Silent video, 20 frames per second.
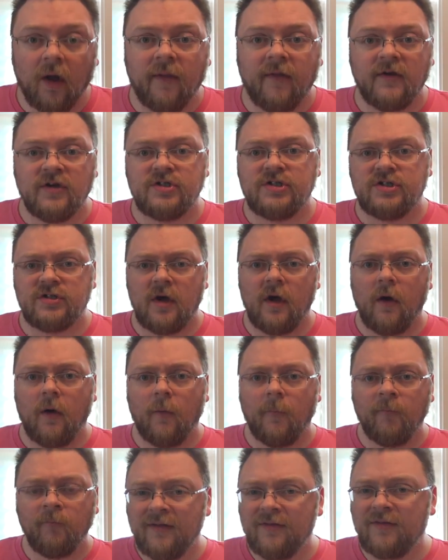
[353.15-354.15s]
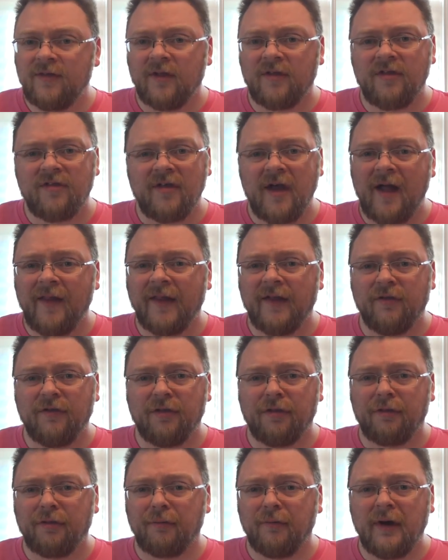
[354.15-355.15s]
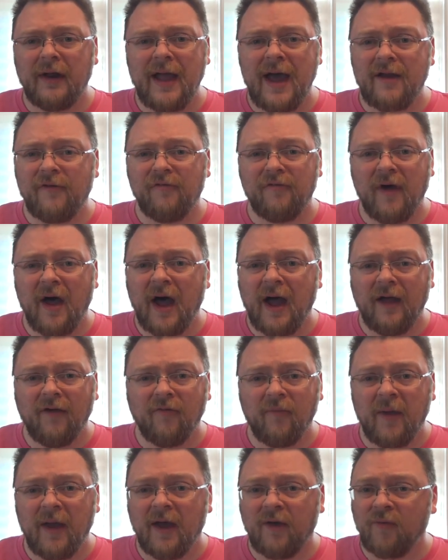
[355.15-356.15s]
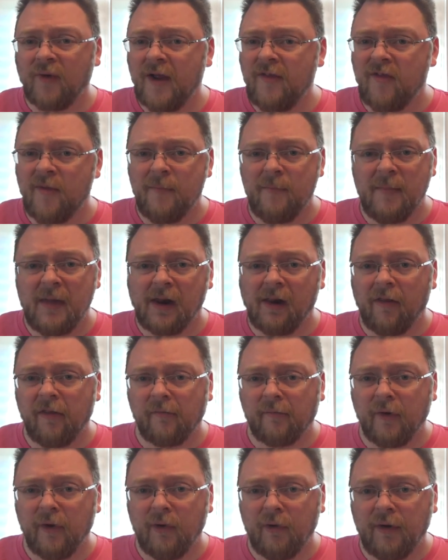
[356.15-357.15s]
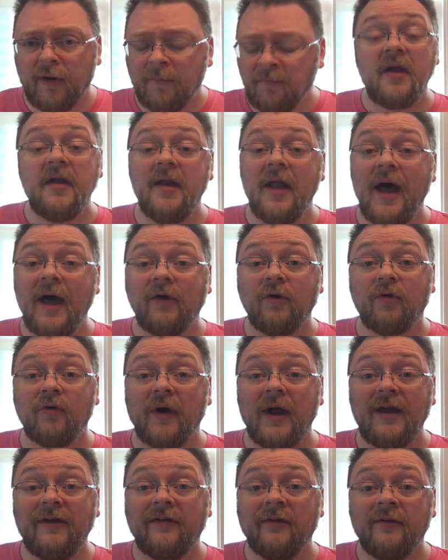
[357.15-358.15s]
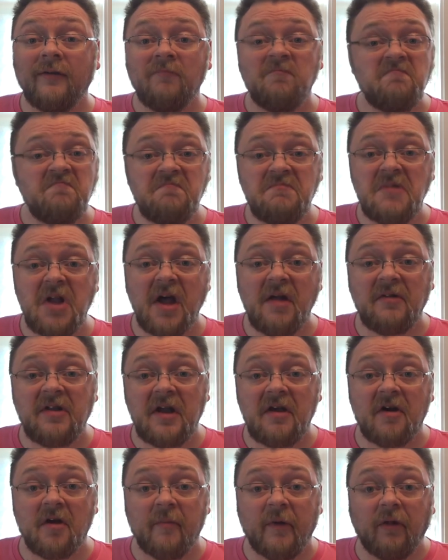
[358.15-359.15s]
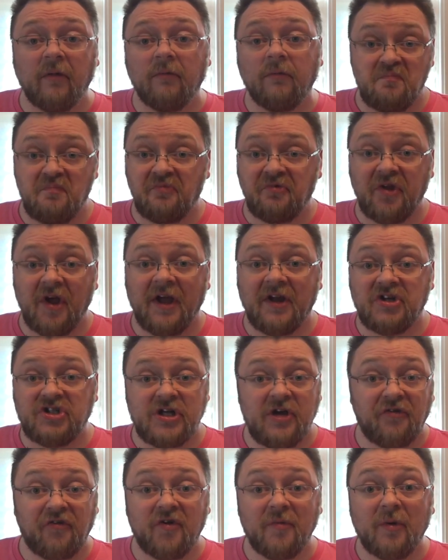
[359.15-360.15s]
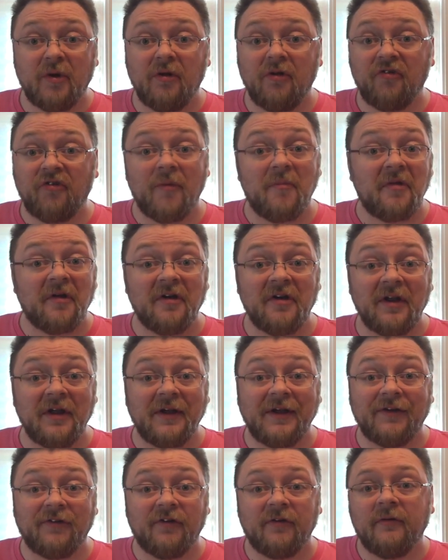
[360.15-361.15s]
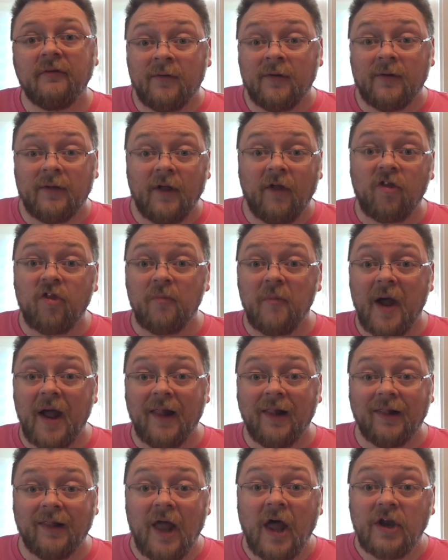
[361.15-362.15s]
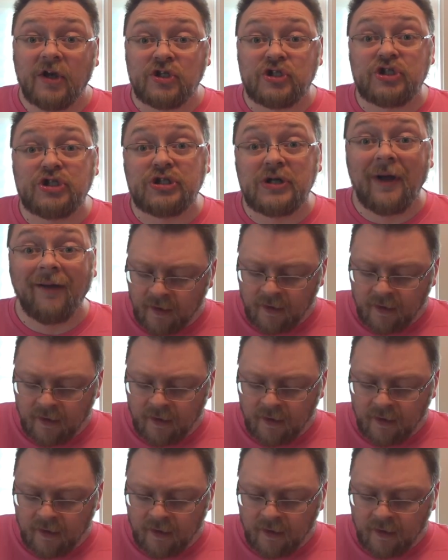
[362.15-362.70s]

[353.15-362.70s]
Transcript: on this show, it's a solid 3 out of 5, man, right in the middle of the road. Not great, not terrible. Digestible, something to eat. It's my lunch.